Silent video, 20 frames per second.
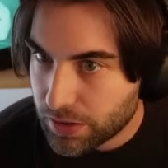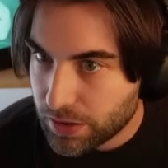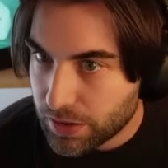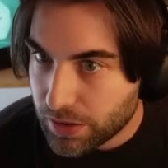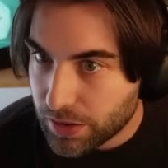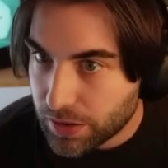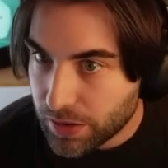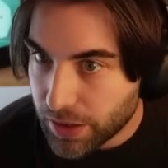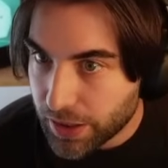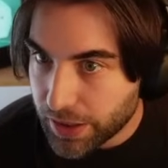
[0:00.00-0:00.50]

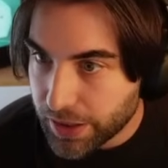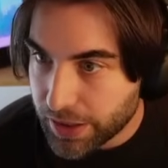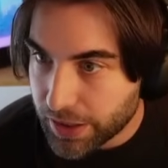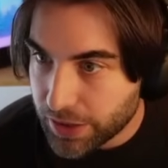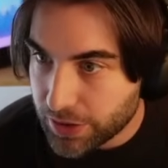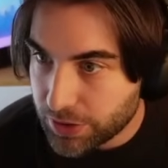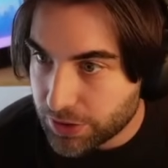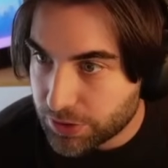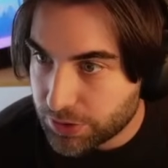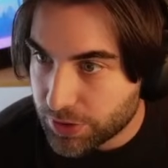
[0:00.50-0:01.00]
I
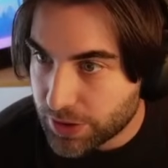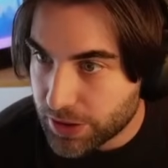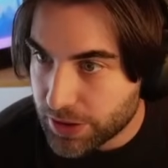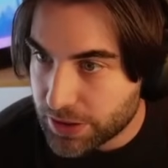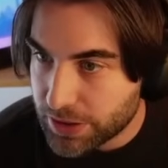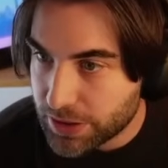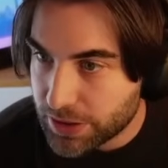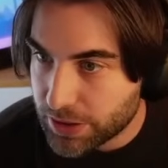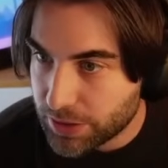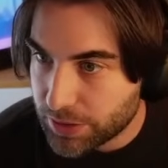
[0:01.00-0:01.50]
cannot really
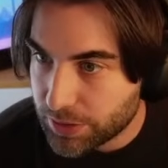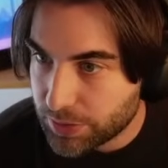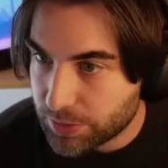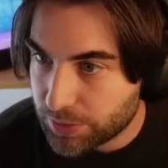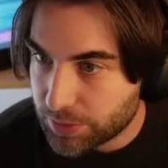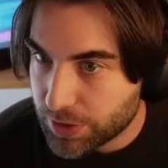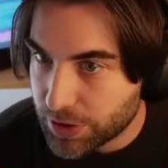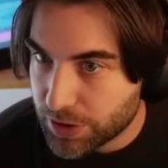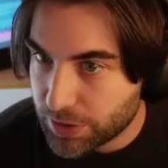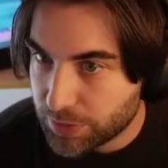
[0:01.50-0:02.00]
see
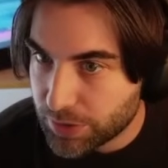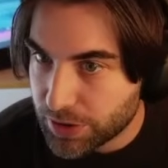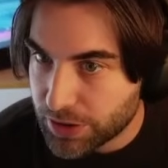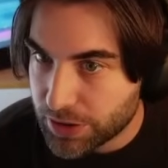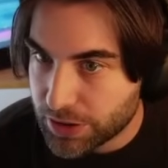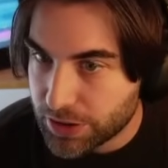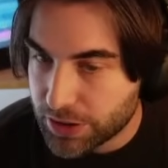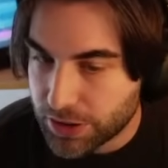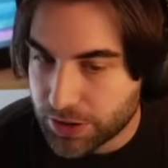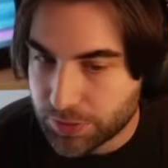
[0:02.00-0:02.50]
many
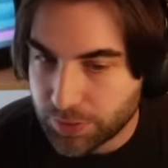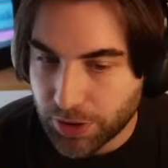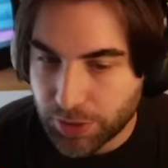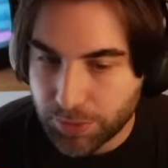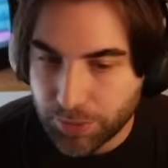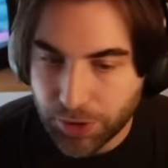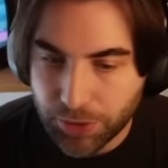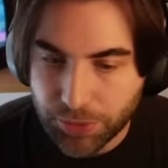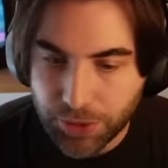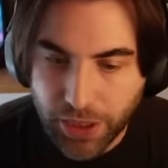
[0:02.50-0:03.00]
messages, but
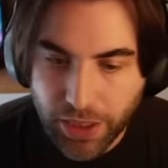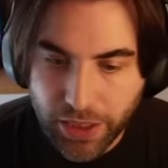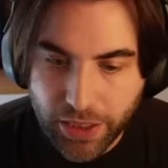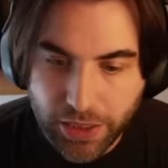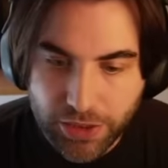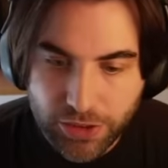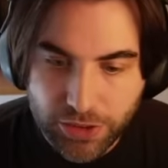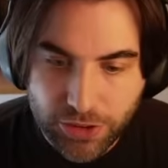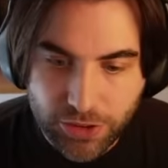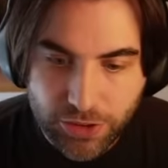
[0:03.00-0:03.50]
maybe I
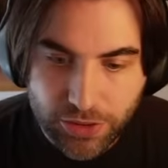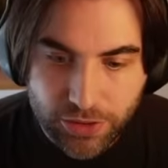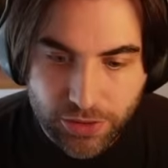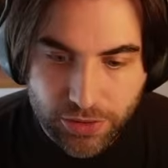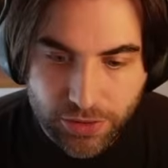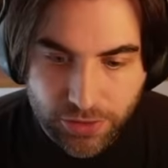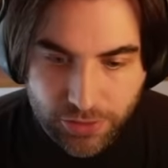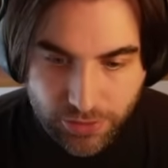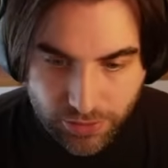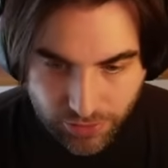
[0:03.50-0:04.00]
can just
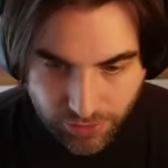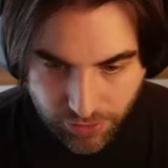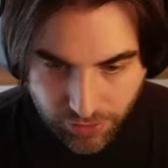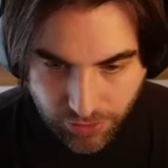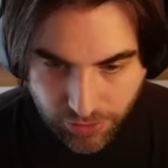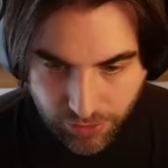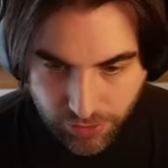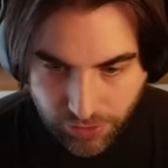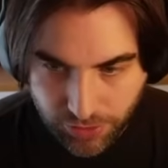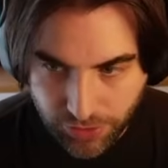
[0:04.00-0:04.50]

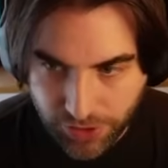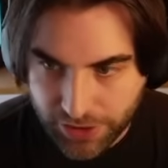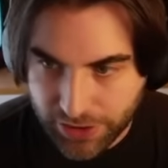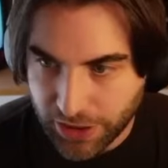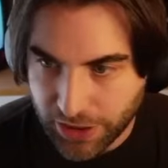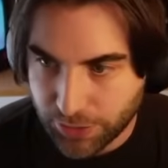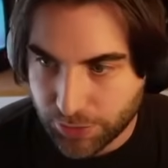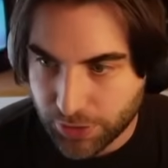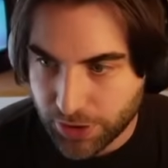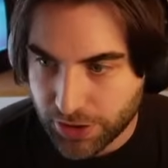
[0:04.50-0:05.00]

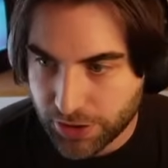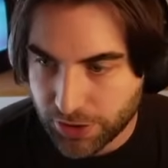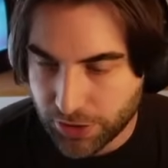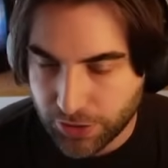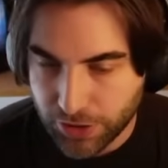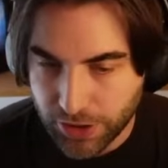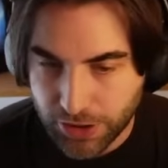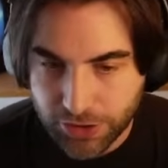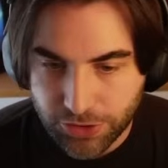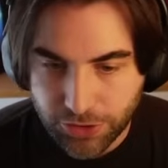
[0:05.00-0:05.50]
disable it on
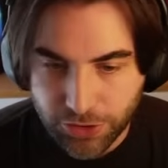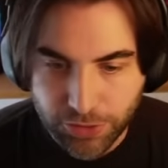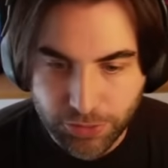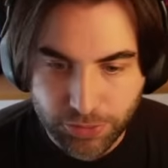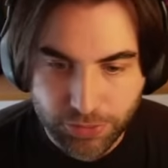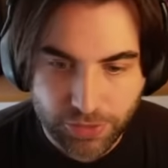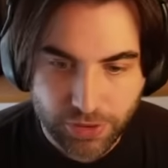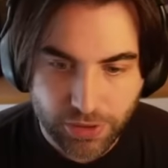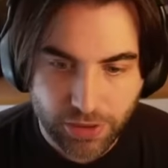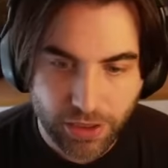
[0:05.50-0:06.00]
this
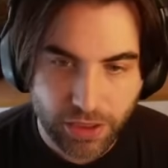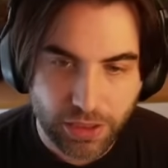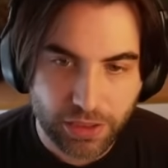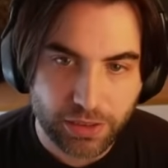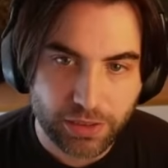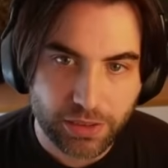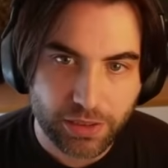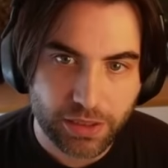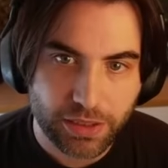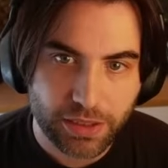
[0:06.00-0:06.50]
stream,
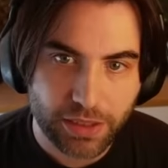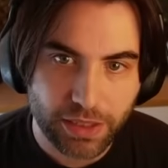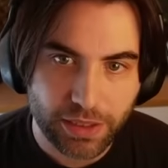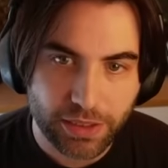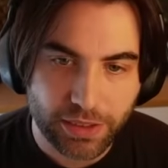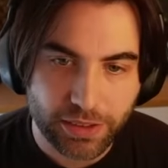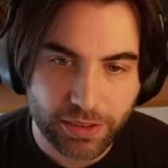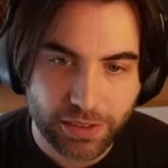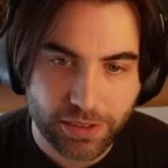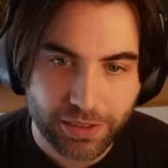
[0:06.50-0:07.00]
and
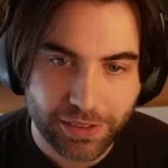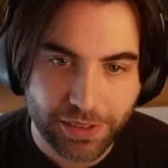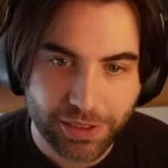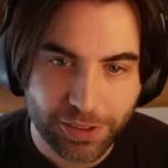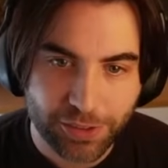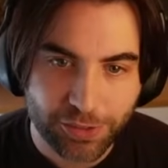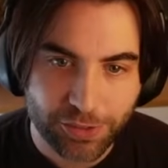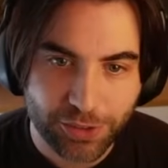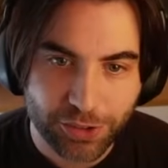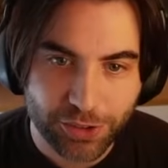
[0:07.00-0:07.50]
then
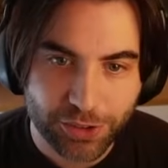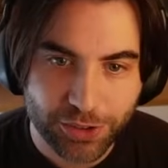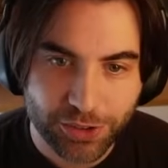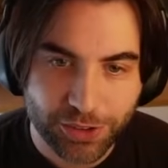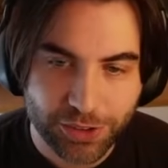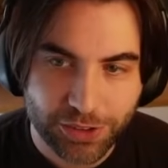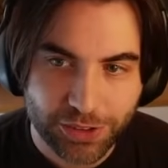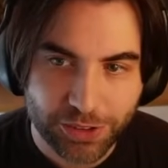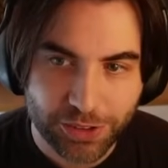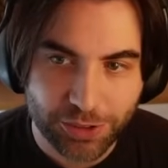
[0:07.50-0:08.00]
in future
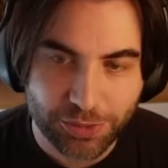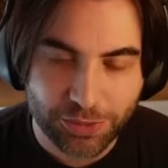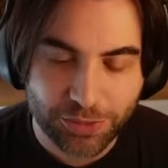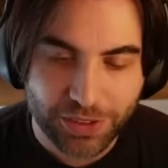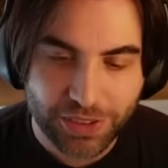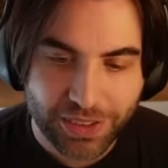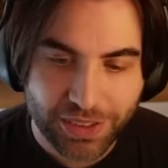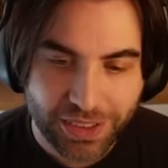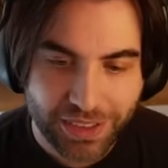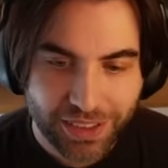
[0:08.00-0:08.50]

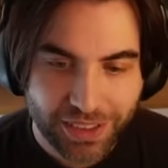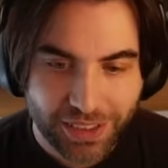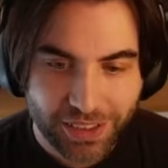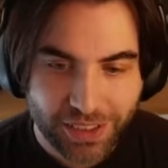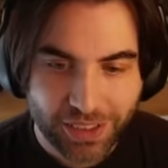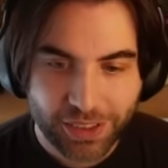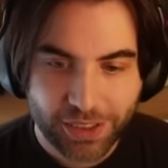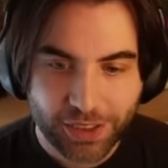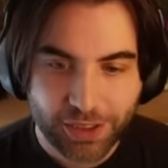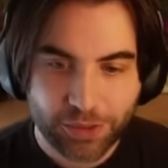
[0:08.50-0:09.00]
streams
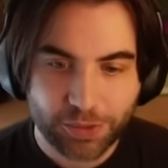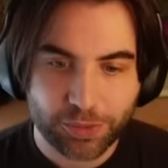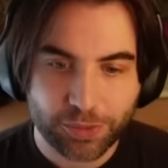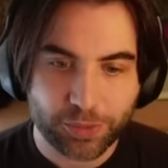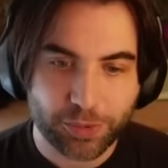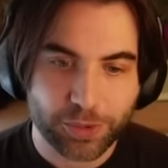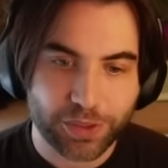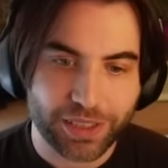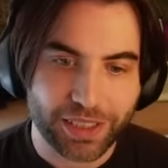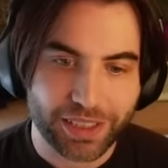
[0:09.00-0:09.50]

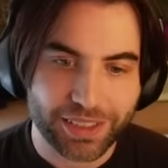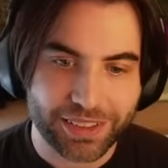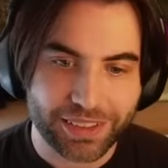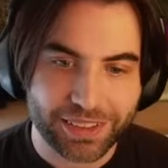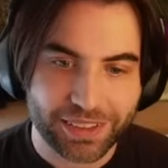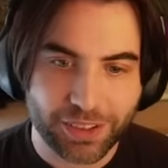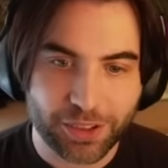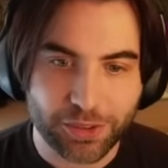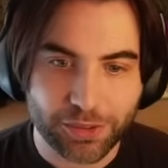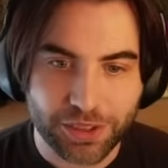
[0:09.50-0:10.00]
we can
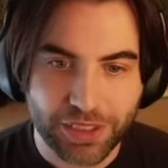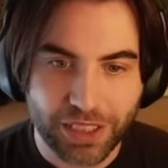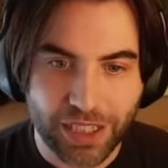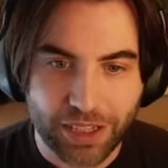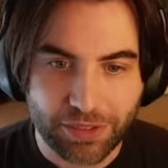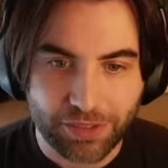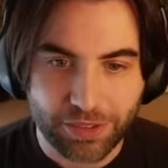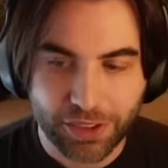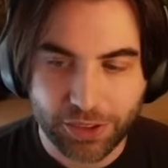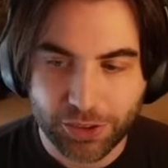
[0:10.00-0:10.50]
only
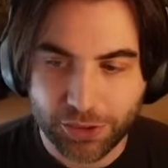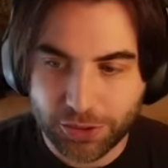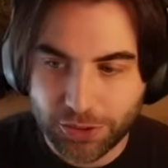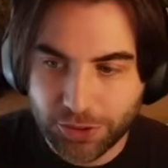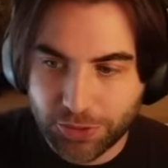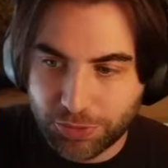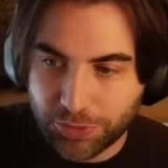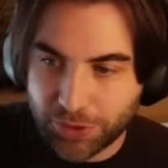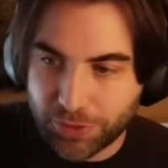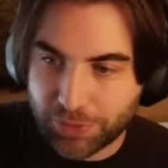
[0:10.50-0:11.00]
have the
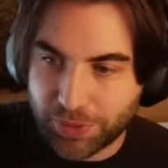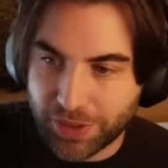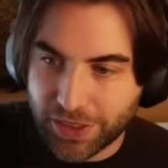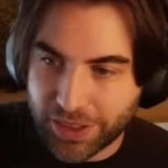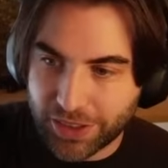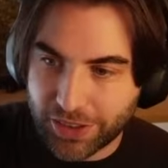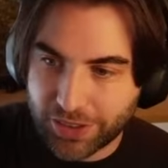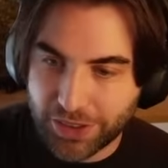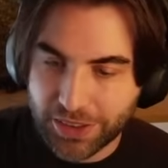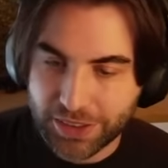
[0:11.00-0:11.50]
YouTube
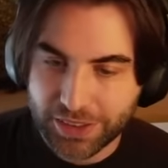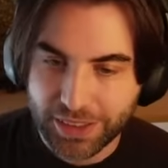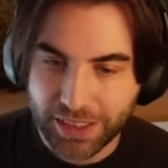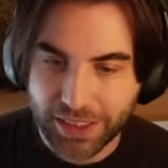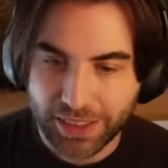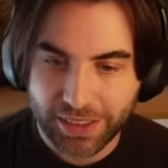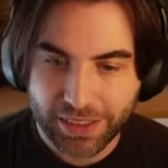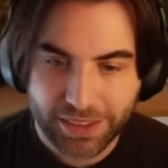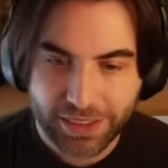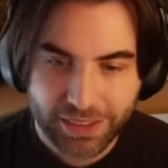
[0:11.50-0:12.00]
replay on the
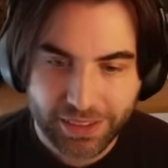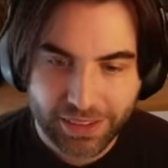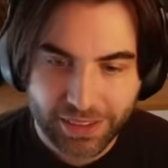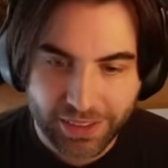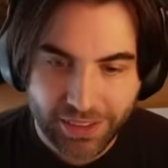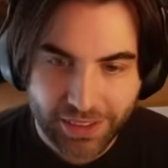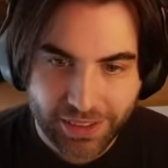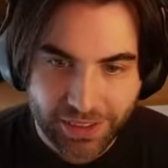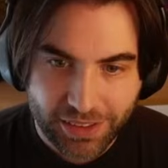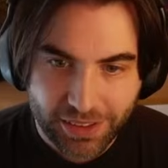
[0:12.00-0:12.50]
side.
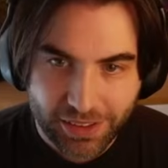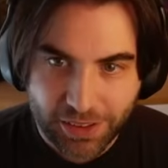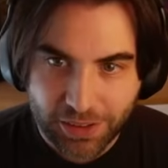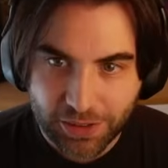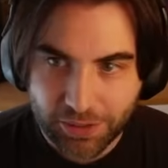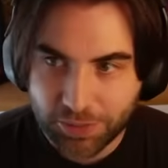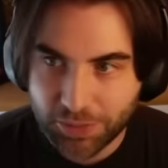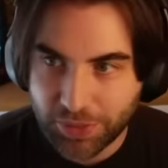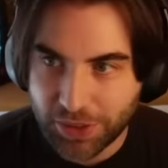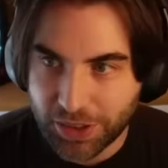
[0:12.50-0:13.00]

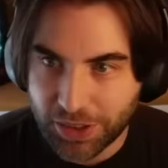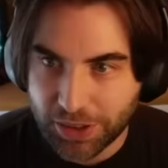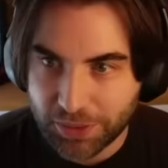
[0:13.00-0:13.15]
But yeah,